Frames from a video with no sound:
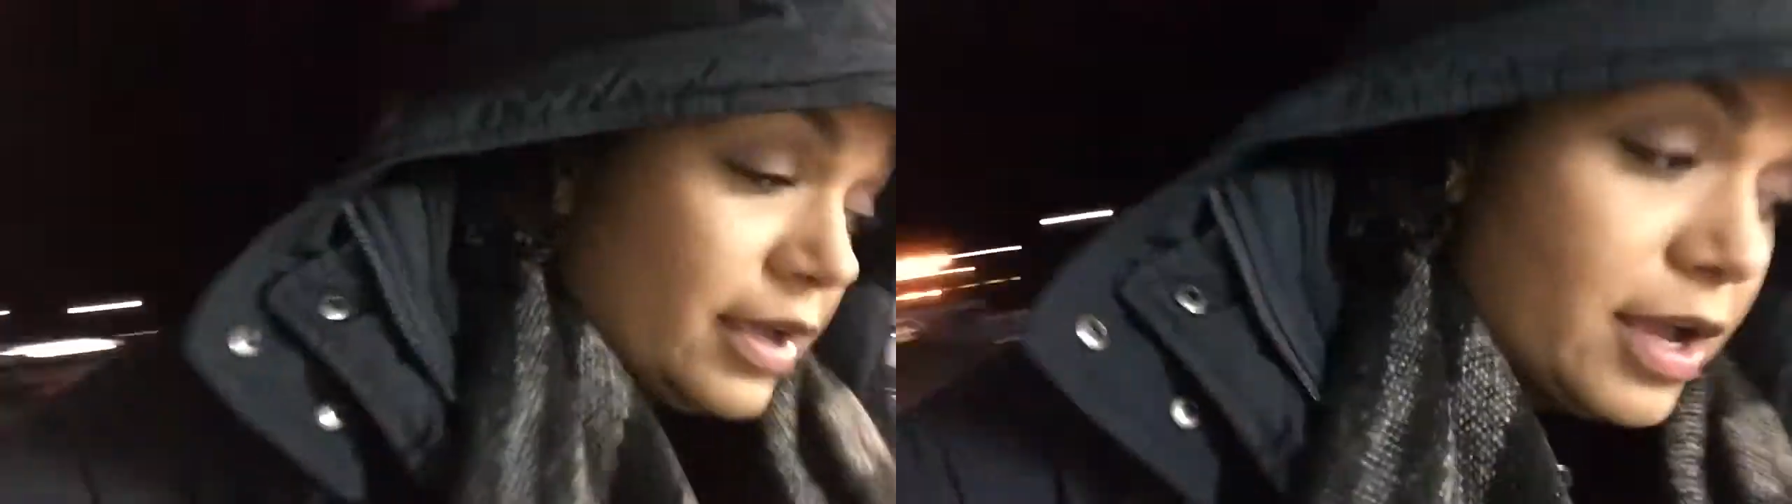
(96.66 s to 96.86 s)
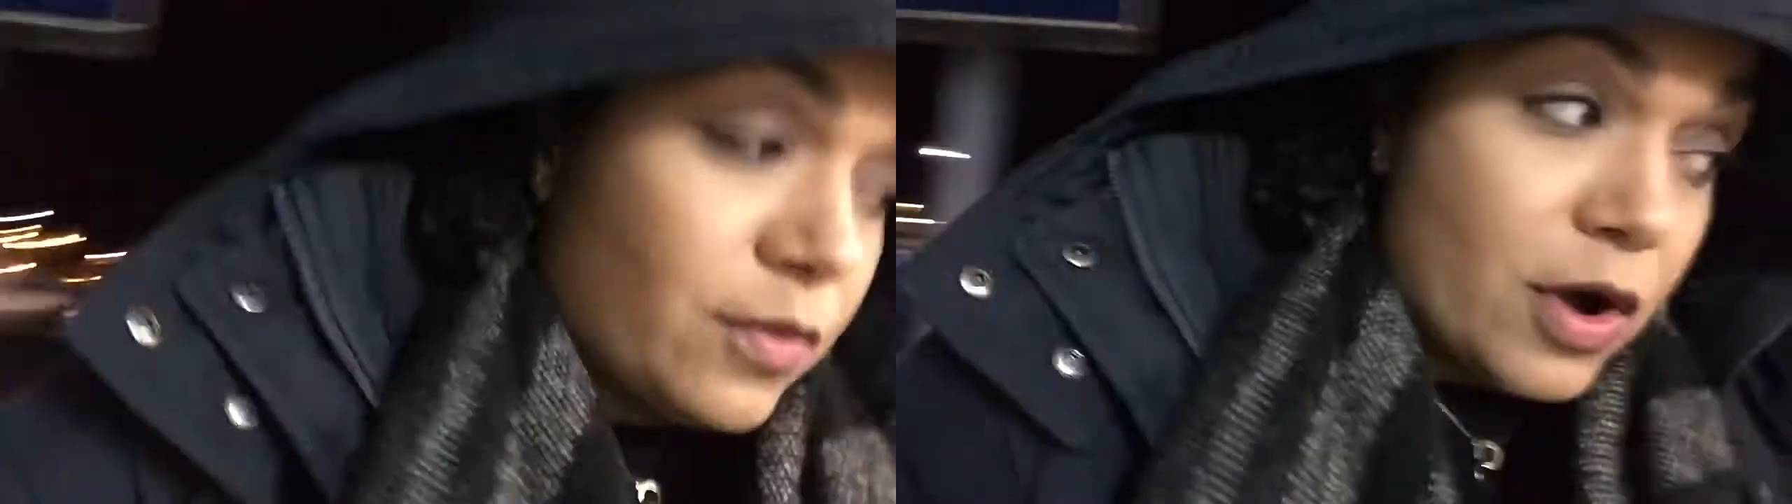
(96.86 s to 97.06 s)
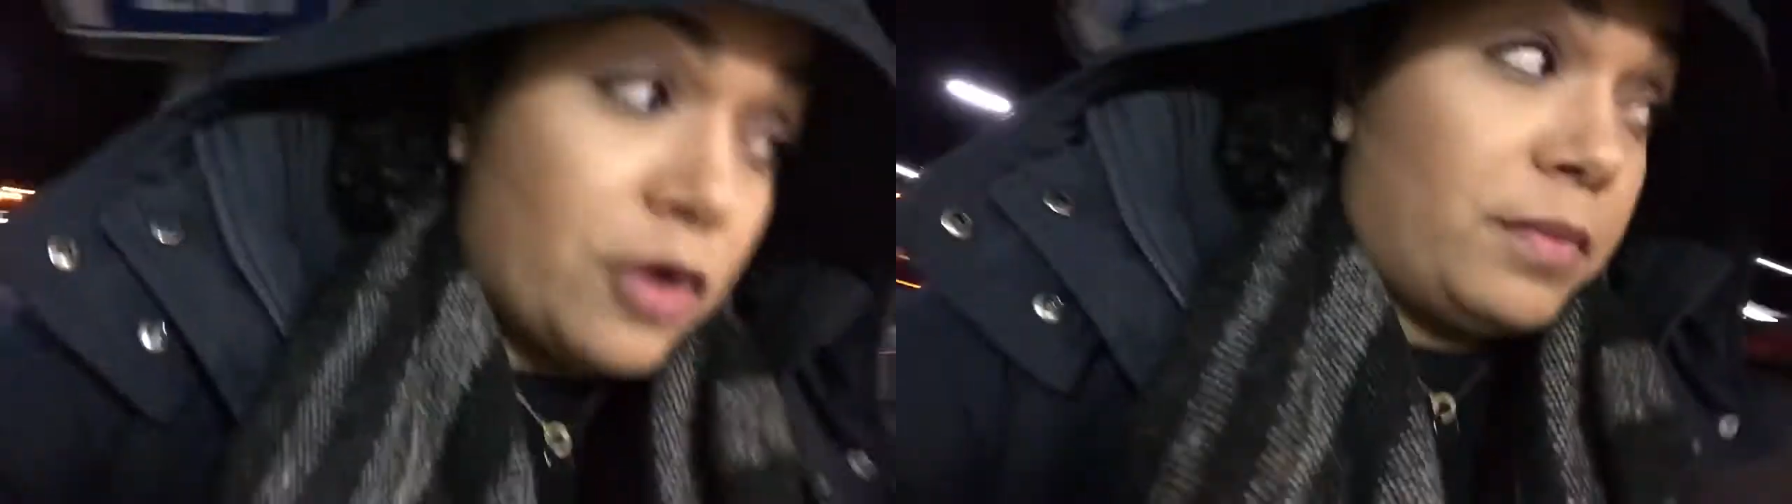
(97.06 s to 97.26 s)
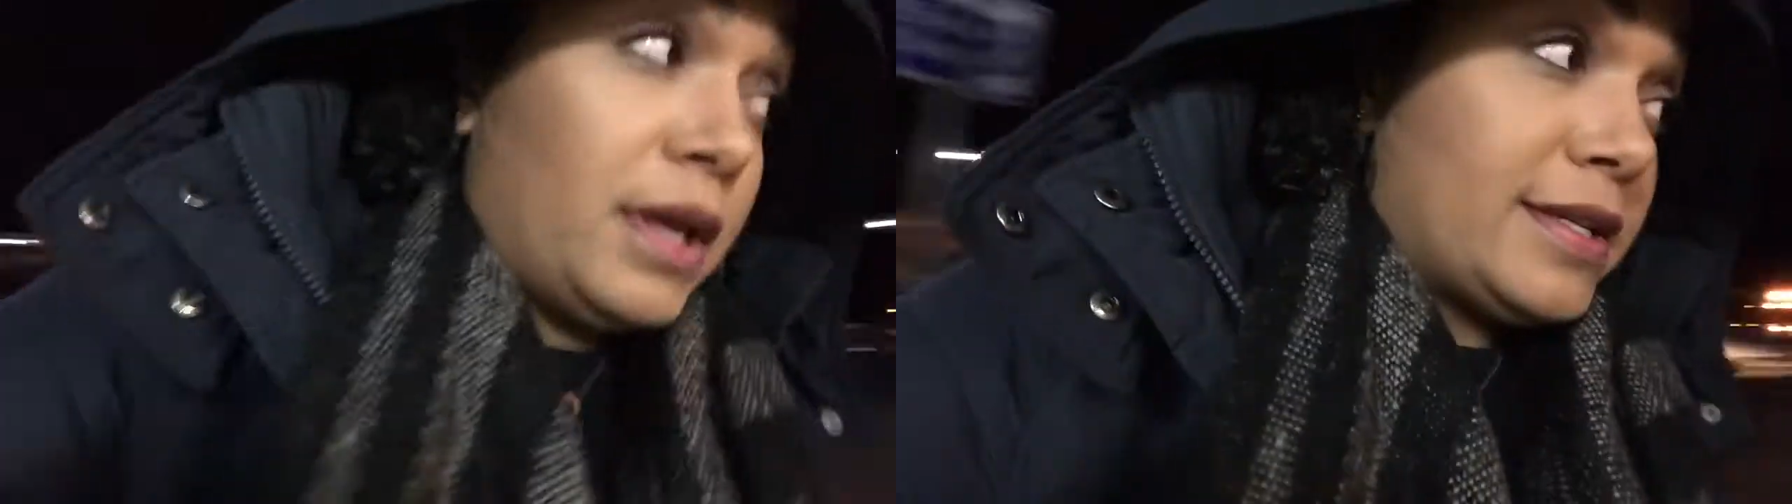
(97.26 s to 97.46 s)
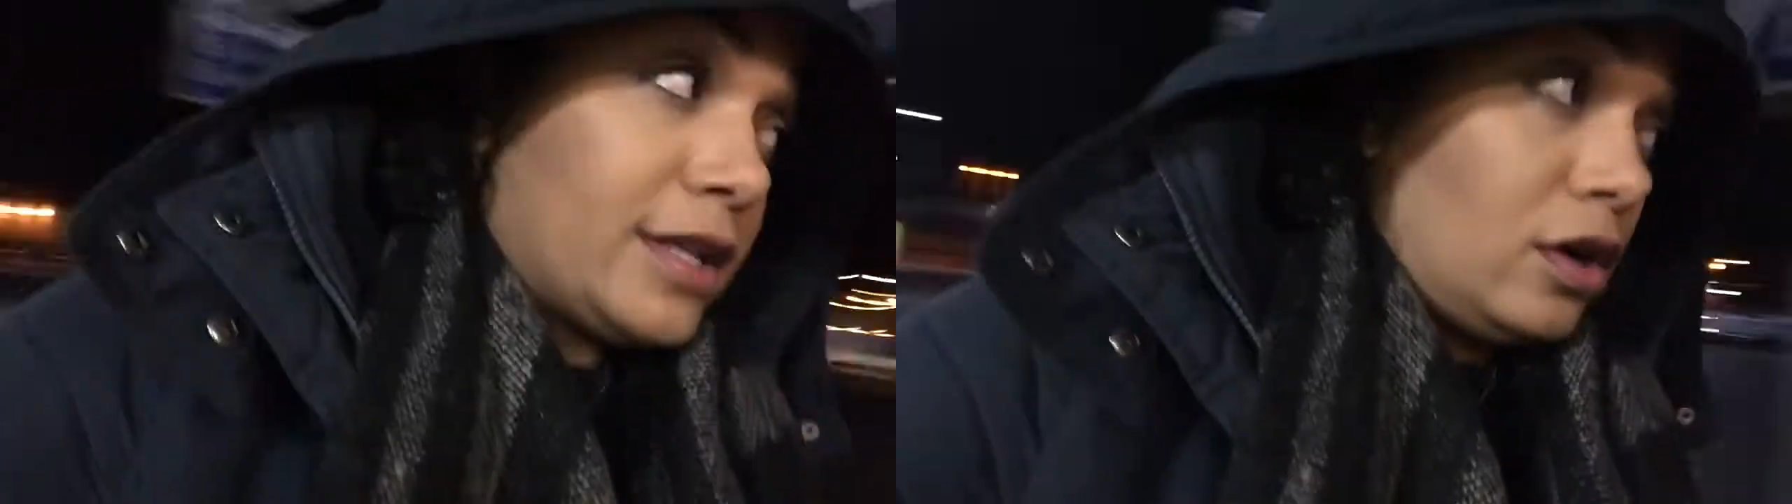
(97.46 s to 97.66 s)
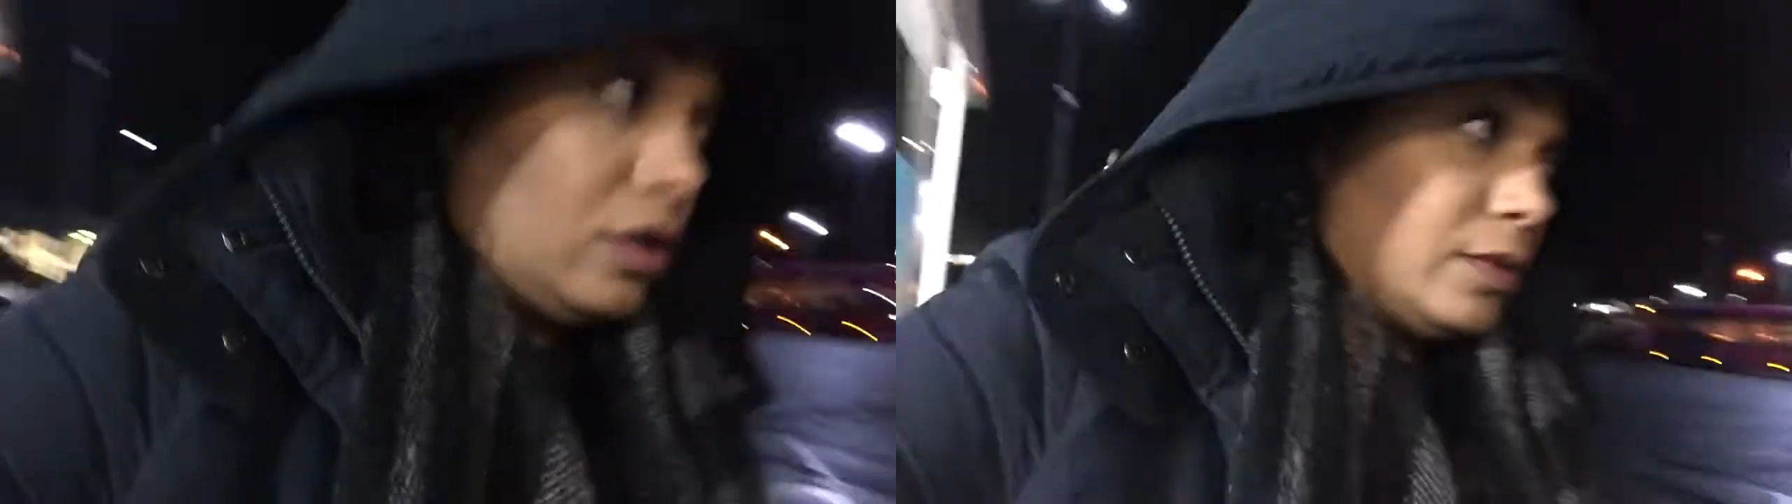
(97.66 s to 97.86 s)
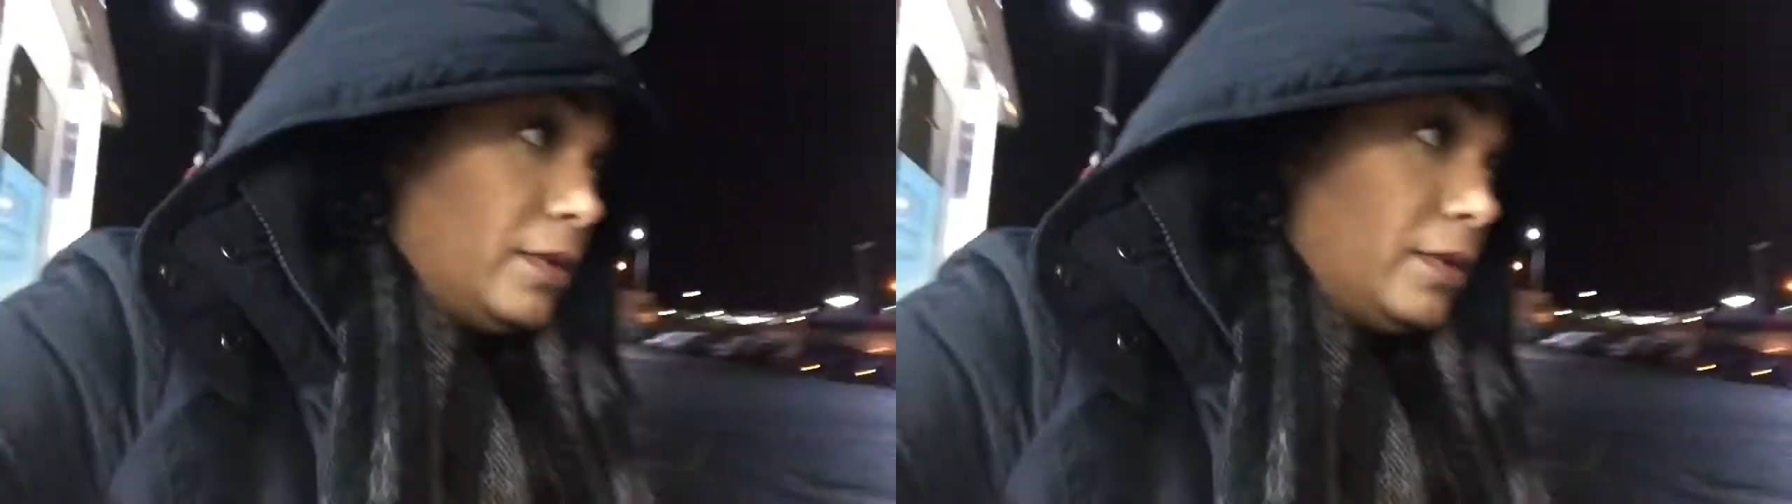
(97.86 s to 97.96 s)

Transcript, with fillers: It won't be as cold when